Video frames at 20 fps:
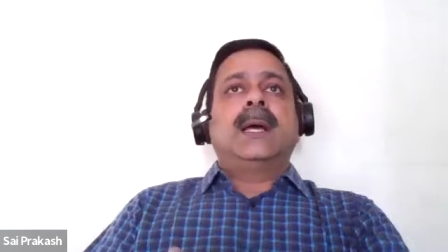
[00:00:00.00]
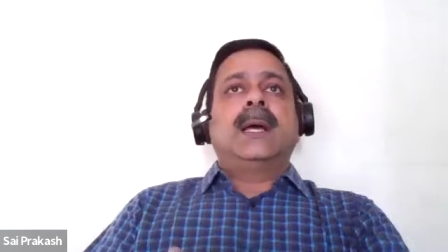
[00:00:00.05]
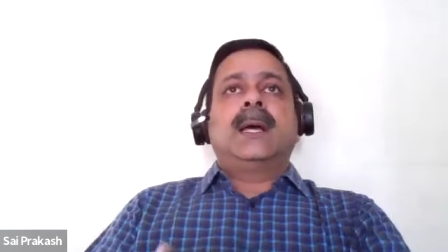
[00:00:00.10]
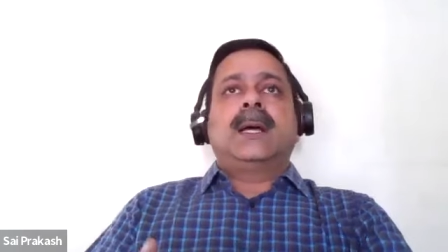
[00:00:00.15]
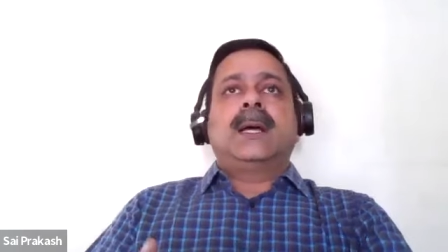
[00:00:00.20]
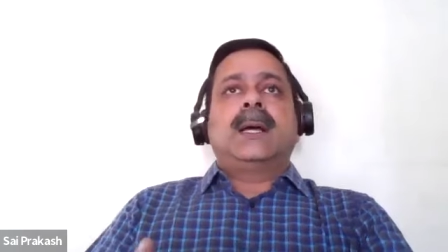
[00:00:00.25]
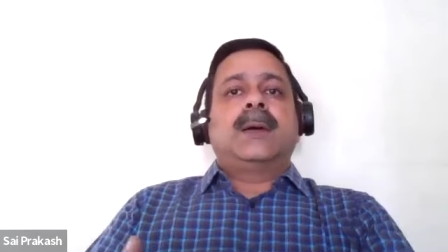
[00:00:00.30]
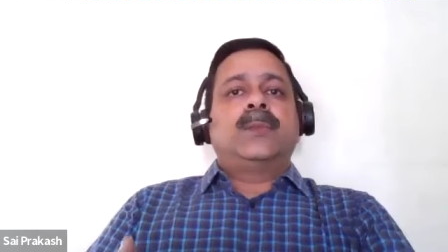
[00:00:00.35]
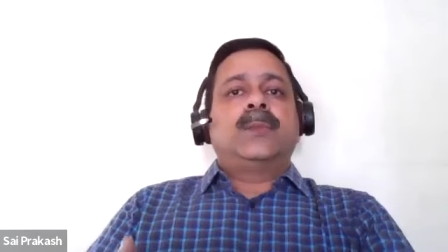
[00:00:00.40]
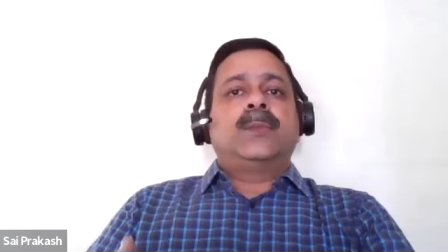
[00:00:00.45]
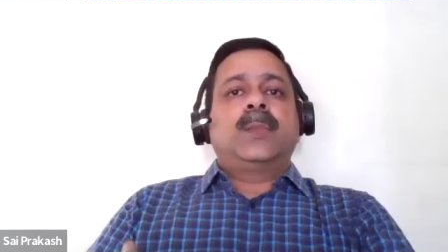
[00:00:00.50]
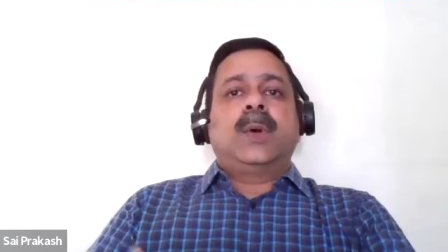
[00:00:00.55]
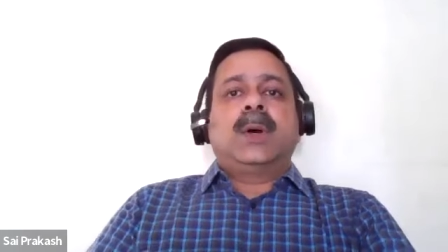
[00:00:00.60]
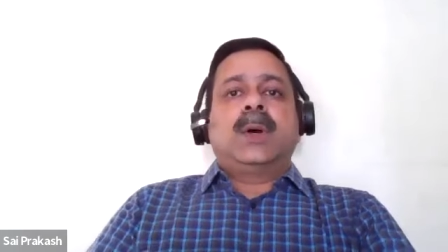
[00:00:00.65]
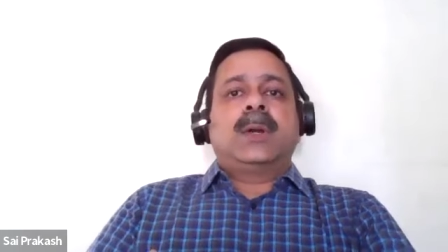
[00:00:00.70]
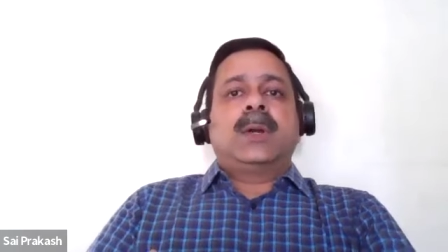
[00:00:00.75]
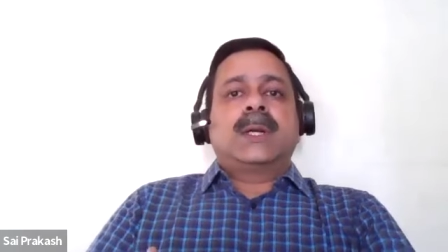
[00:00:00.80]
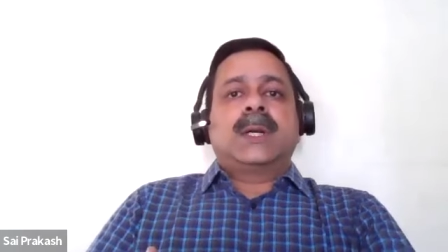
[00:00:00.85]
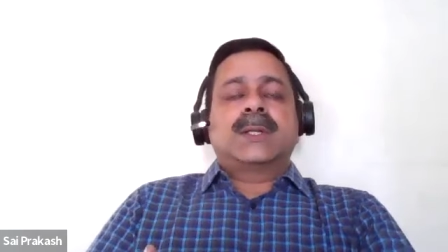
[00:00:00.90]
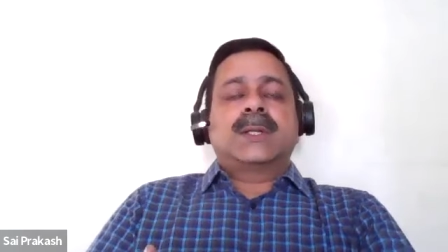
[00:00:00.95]
uh,
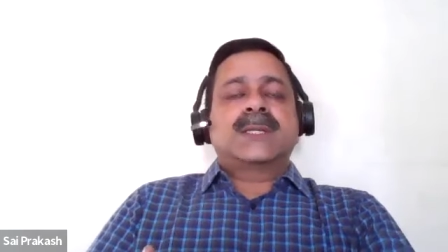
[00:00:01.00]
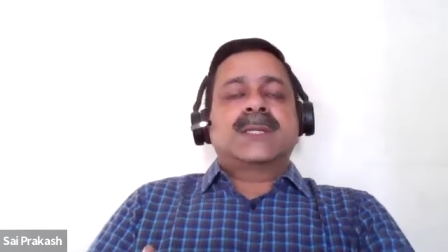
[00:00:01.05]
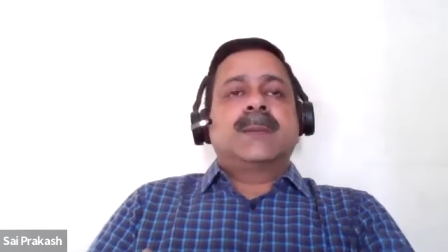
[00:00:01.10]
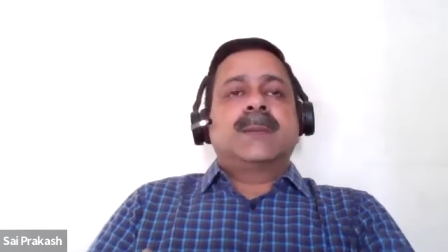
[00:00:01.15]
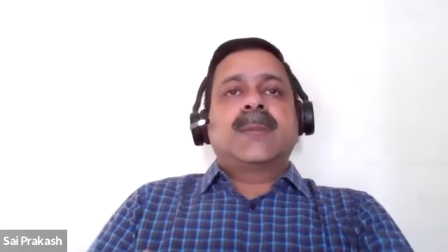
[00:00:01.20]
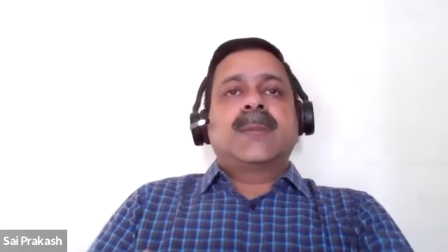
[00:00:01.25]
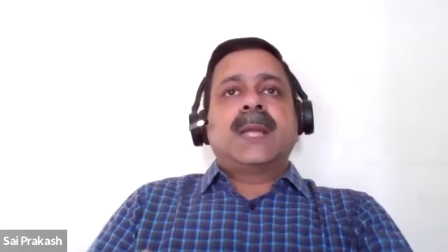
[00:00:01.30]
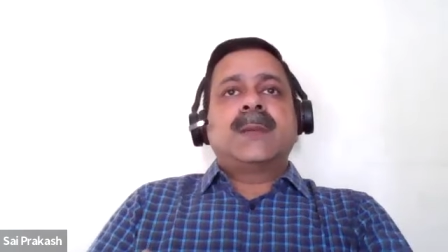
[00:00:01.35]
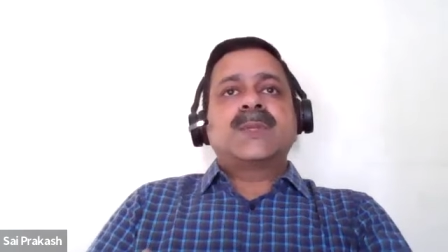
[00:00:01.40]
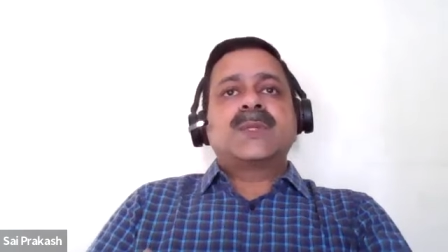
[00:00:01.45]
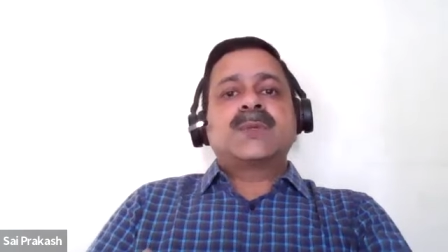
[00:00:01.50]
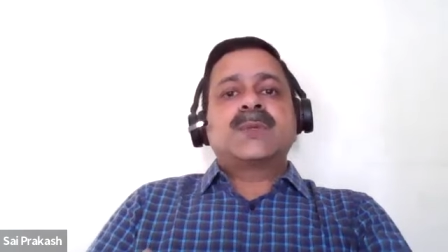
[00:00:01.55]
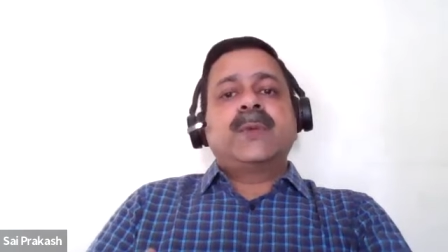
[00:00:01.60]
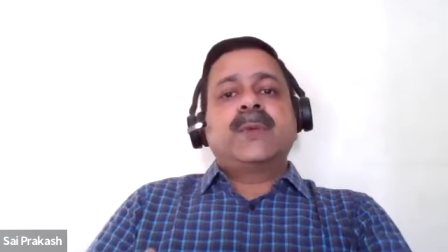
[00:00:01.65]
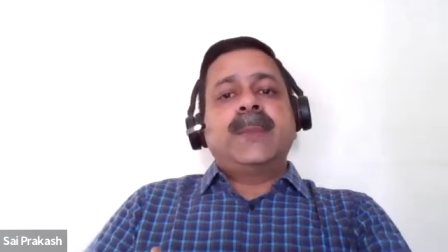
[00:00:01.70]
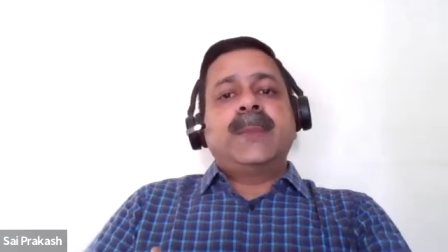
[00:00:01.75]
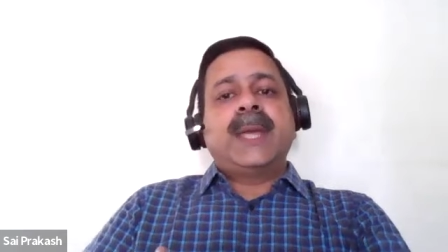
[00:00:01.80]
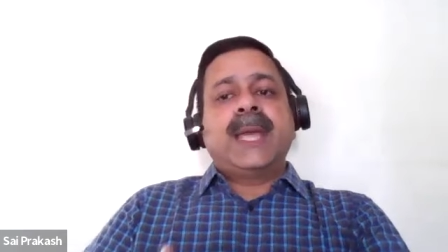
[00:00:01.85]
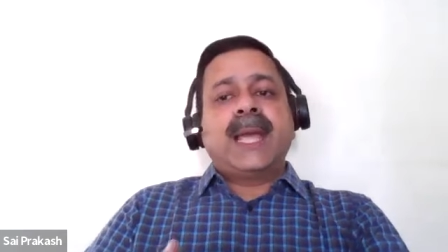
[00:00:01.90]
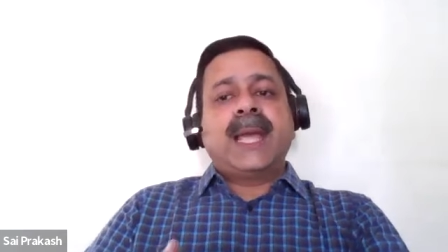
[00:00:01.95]
or, or sometimes
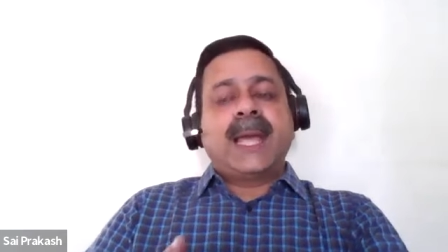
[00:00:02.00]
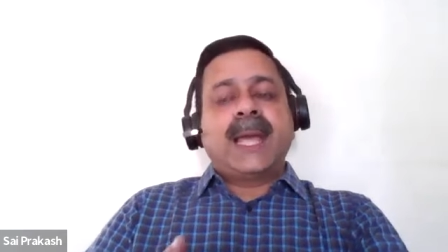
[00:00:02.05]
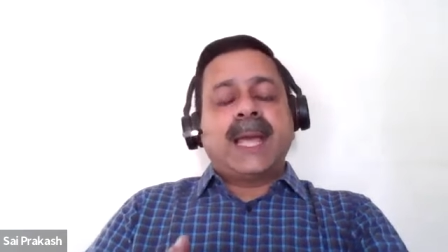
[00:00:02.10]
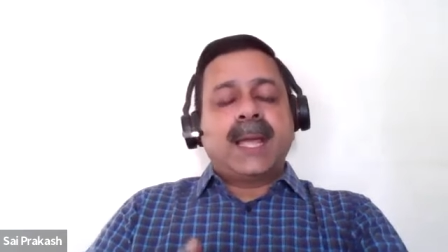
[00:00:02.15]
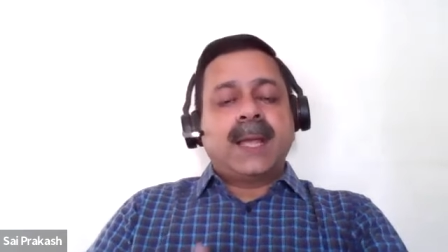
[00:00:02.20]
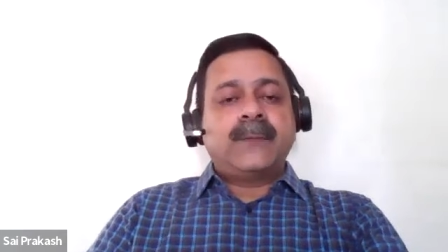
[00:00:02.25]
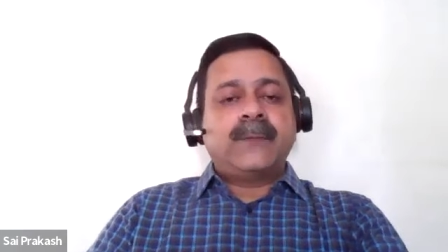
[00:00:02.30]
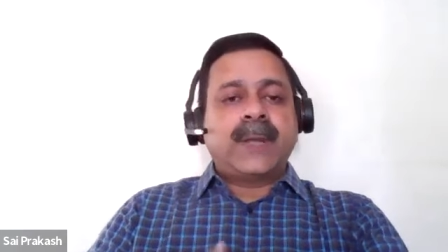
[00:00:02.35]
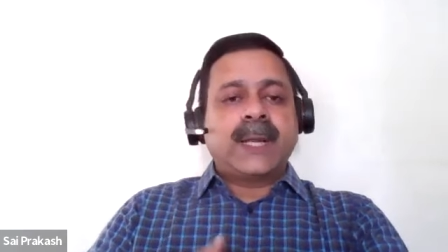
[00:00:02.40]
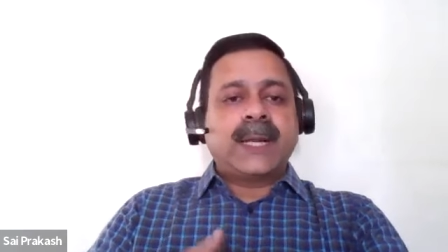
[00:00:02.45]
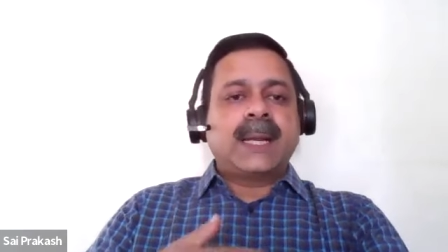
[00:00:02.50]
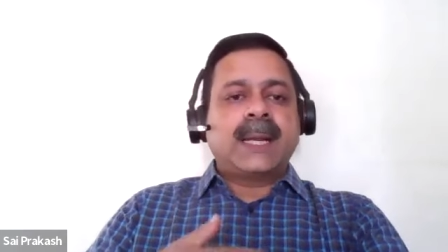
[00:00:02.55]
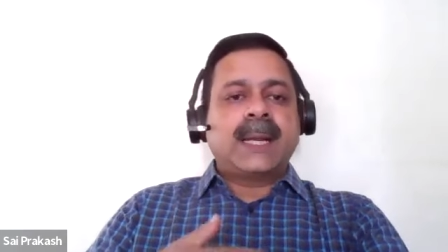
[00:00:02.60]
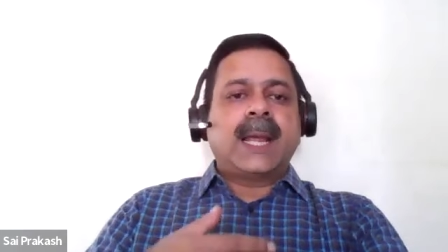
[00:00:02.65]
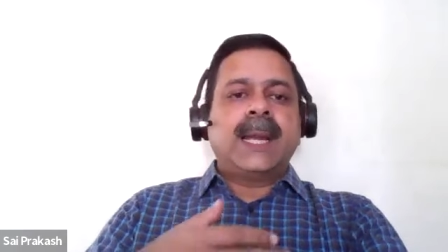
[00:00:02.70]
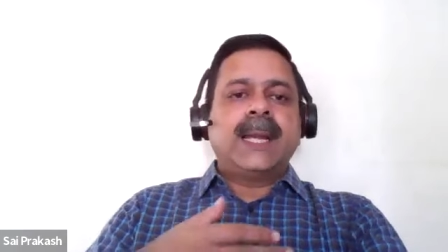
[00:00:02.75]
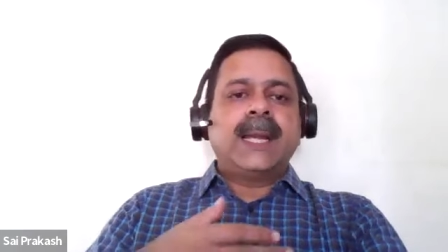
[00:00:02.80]
we may have an